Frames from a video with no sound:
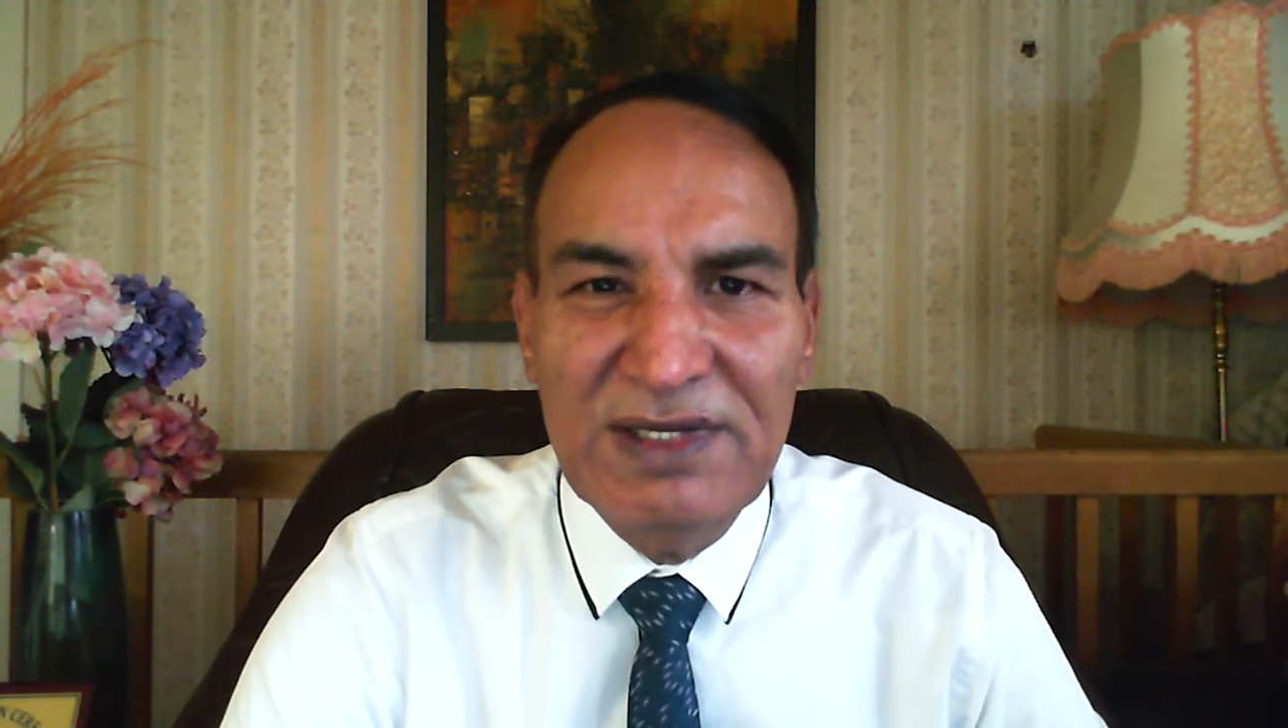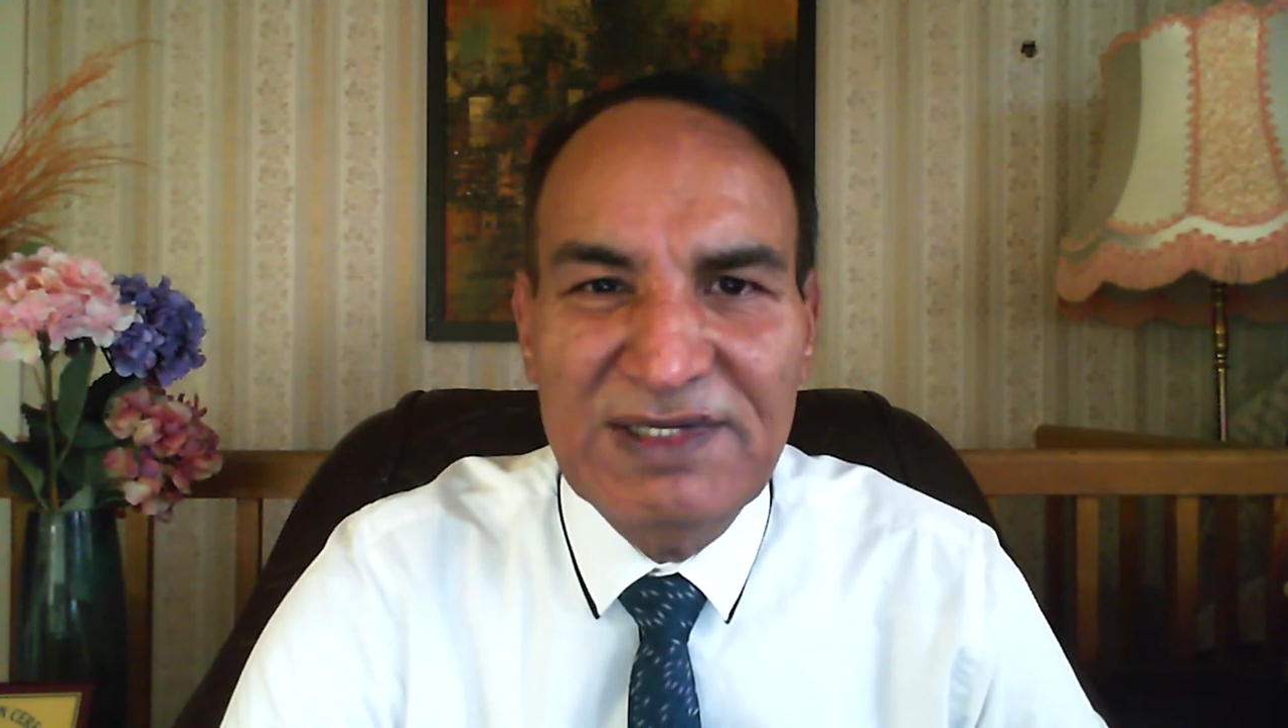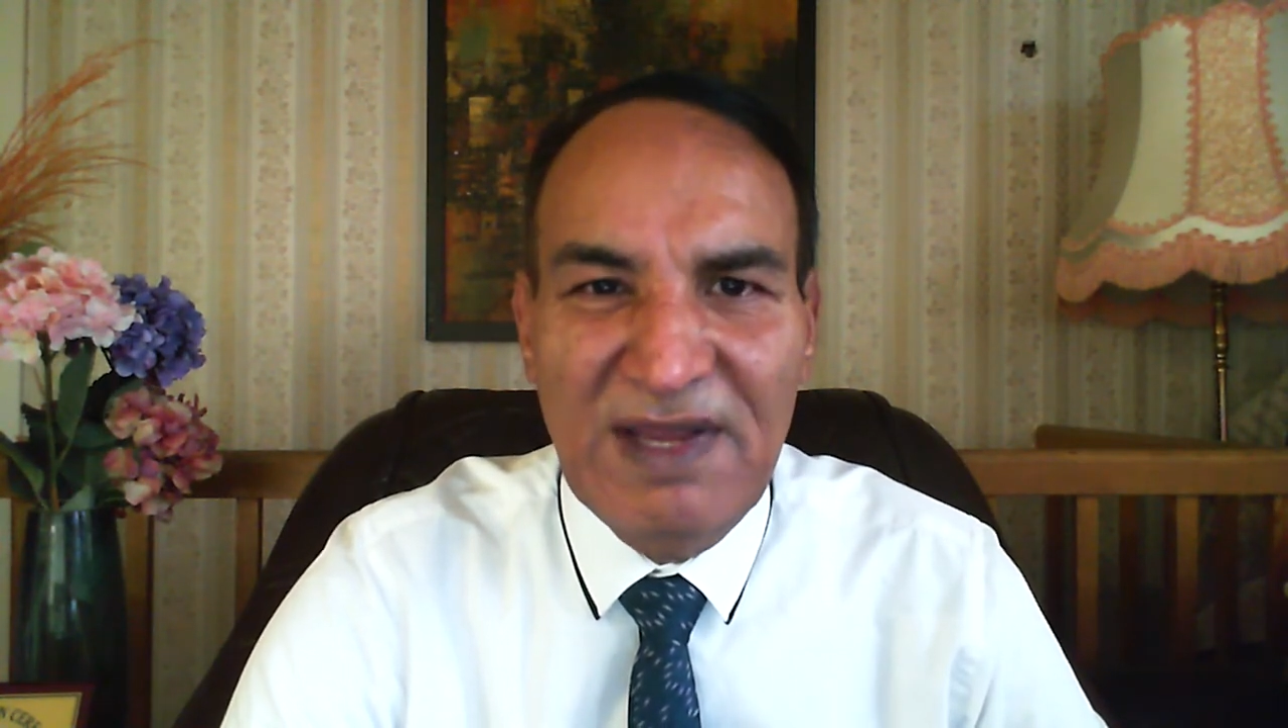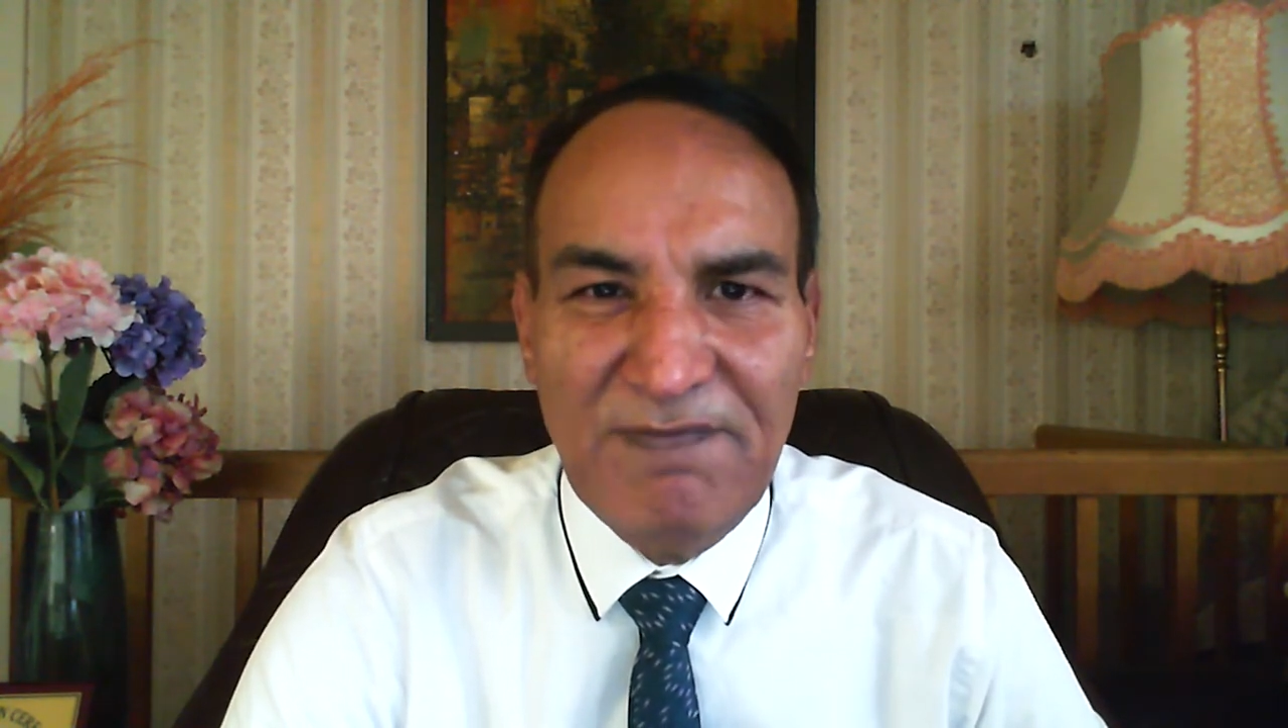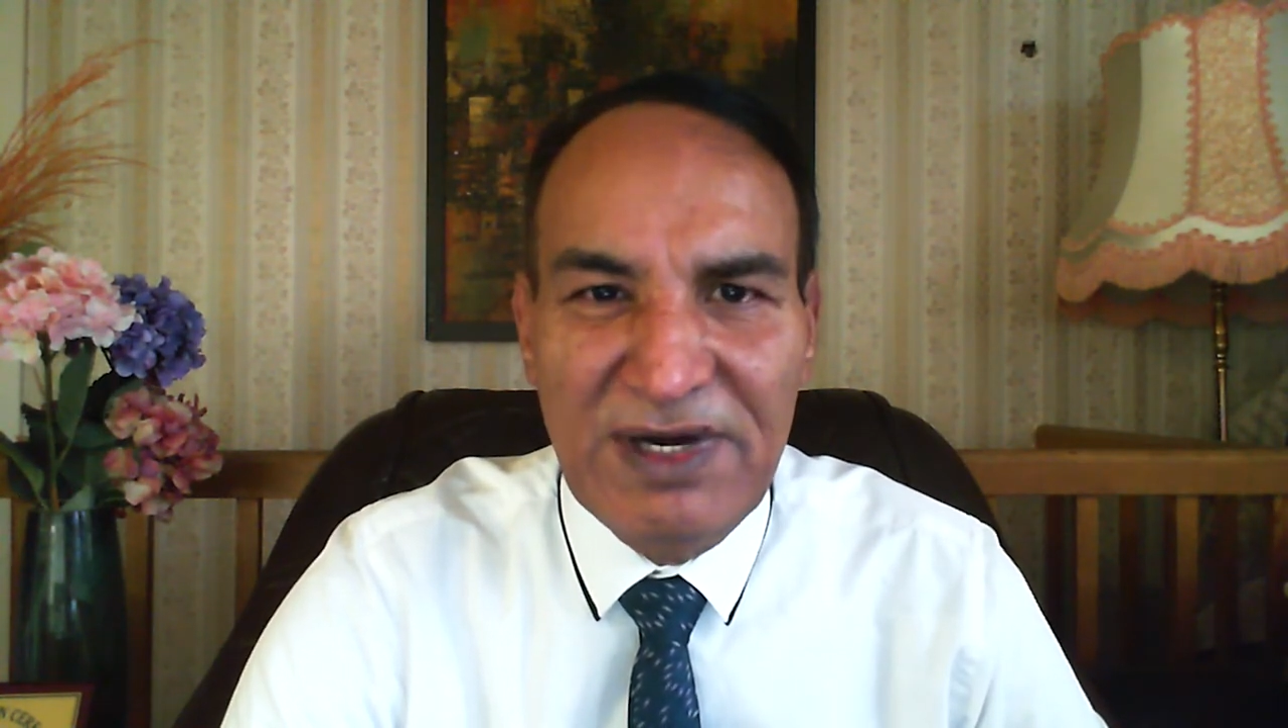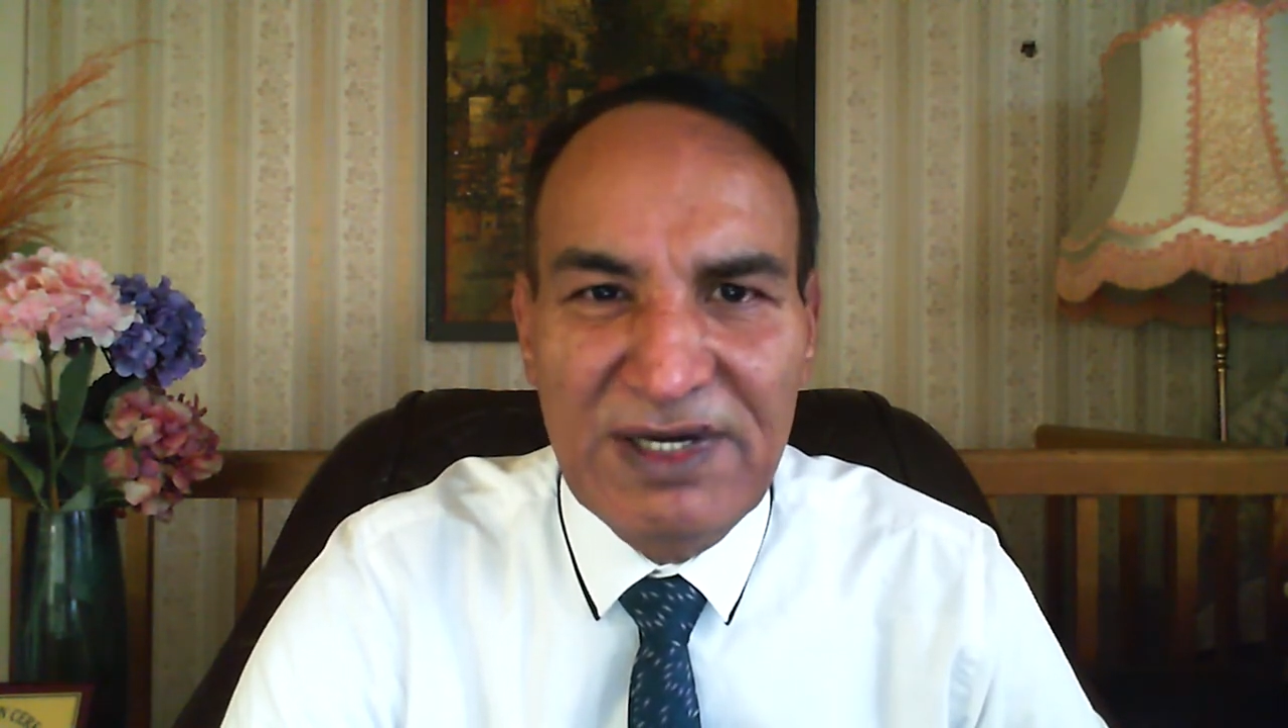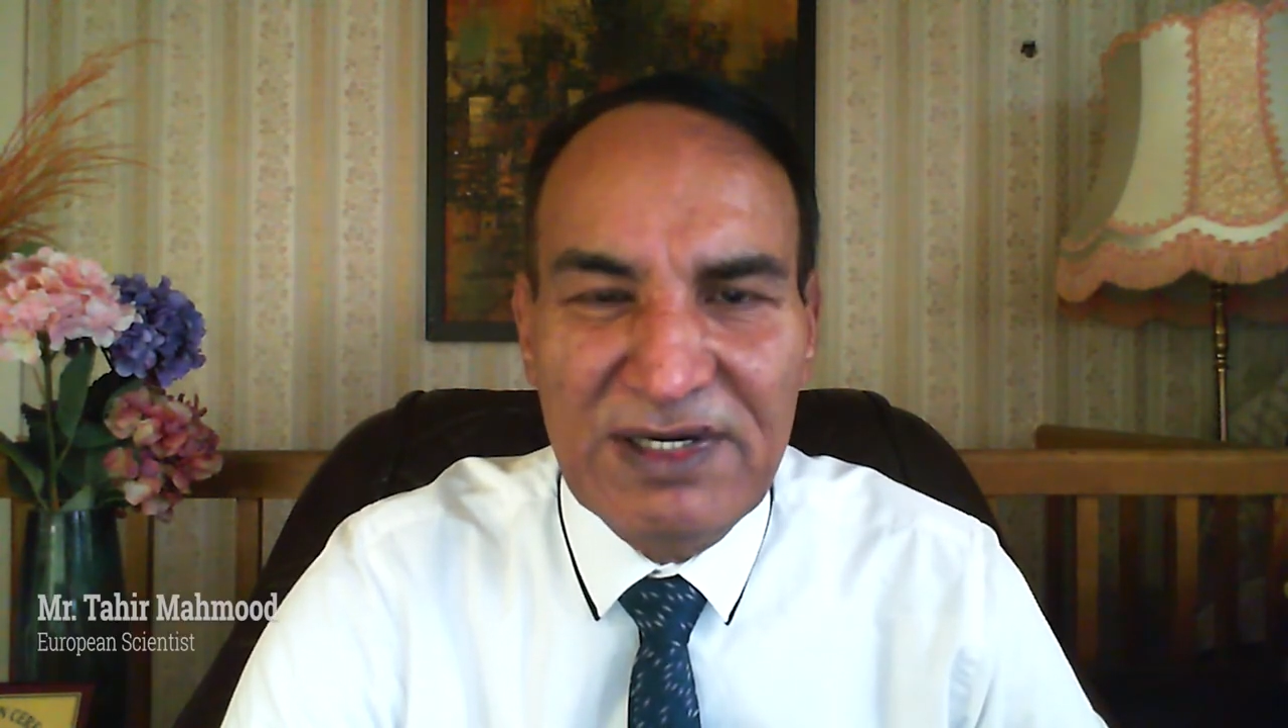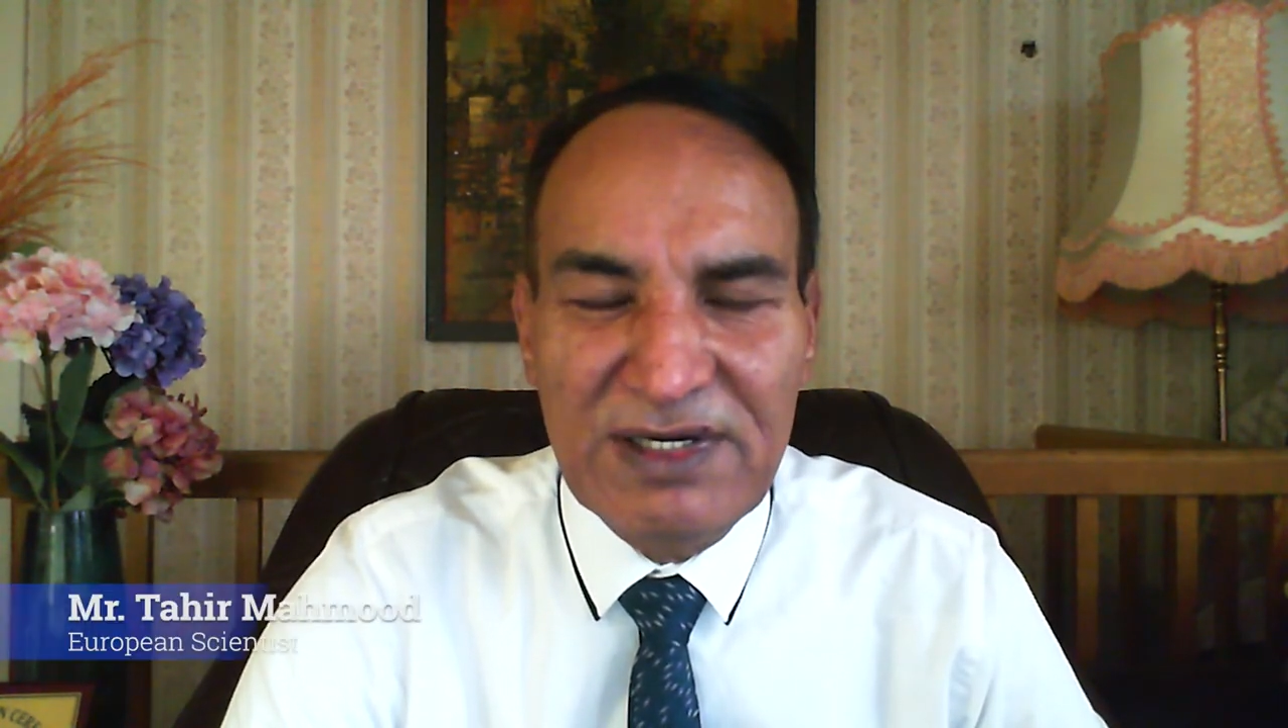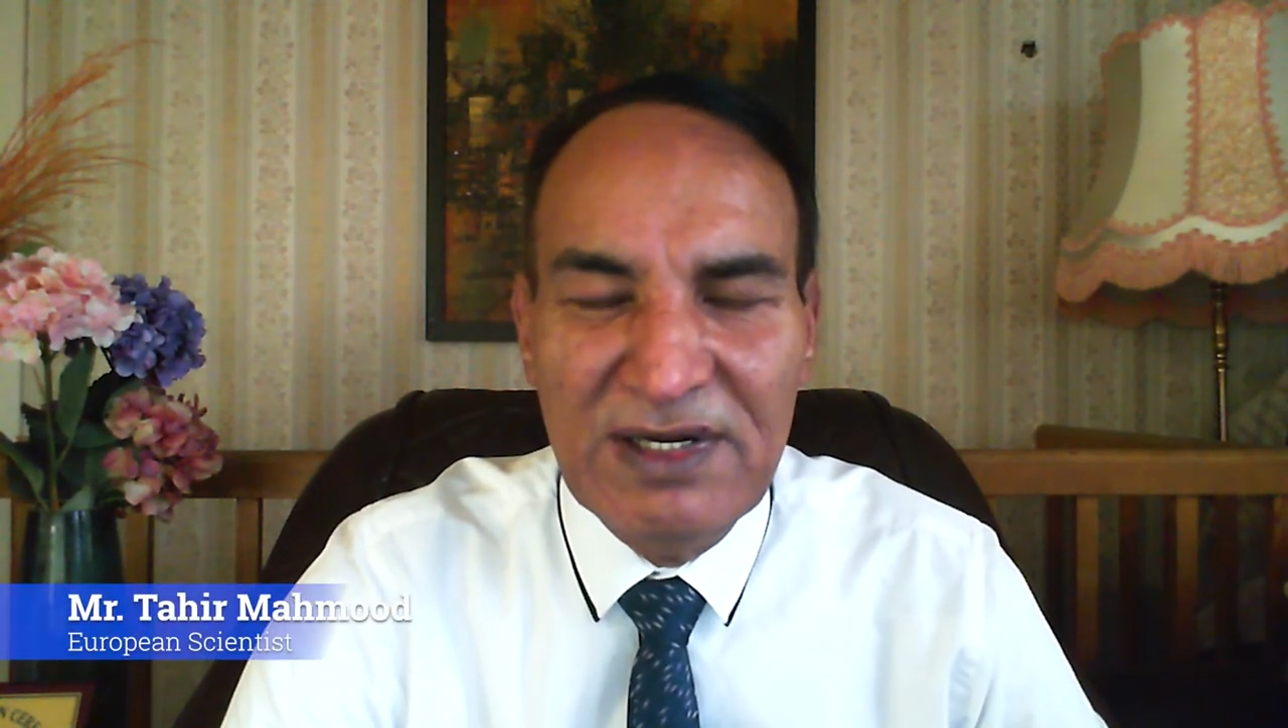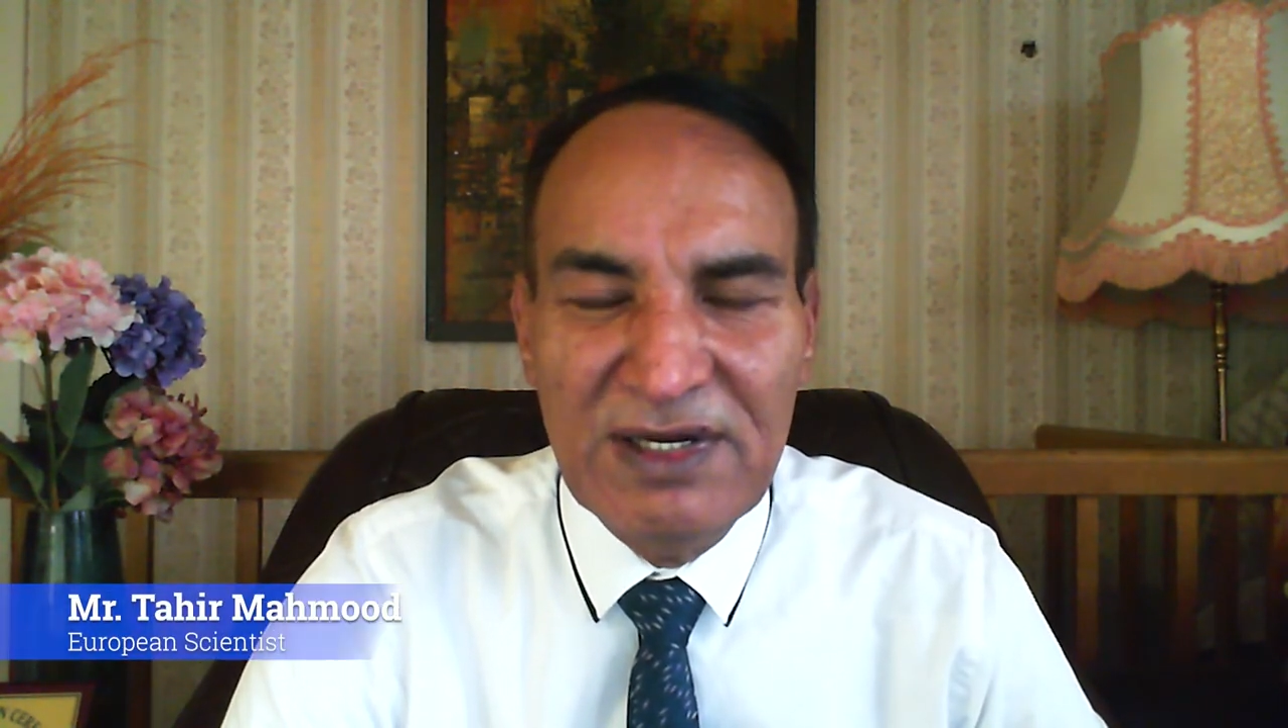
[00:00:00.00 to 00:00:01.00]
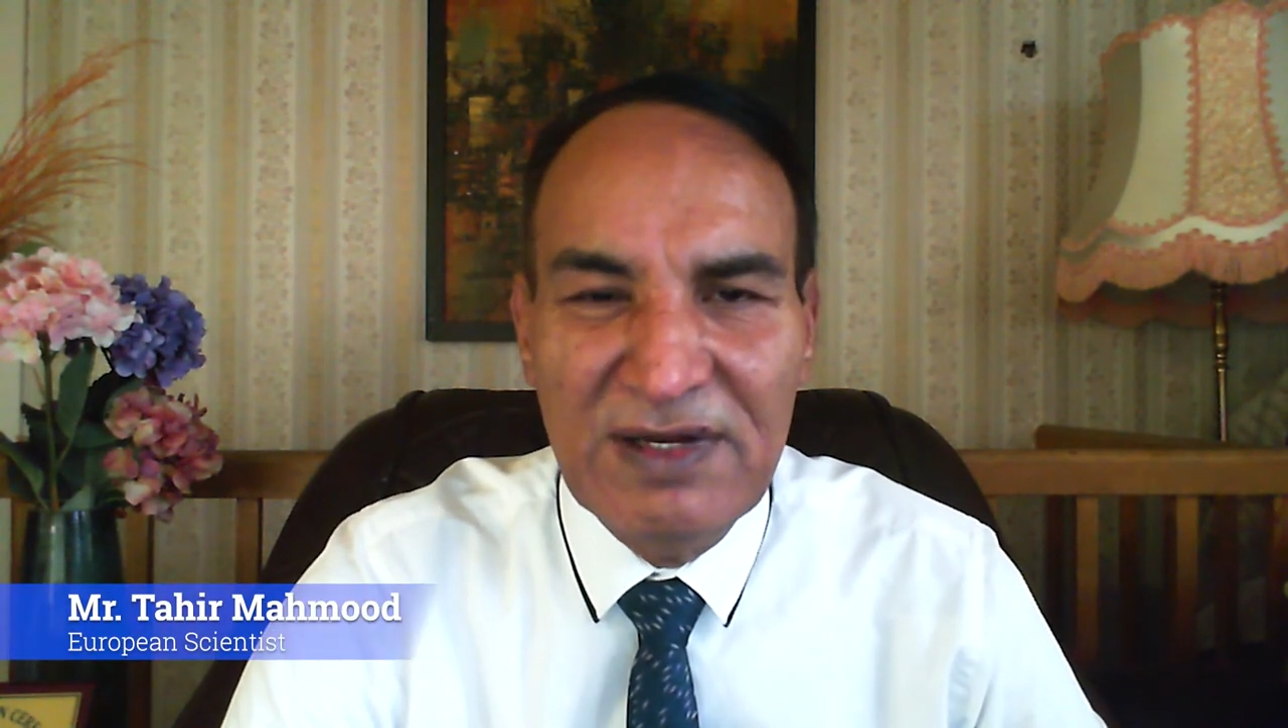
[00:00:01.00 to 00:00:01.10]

separated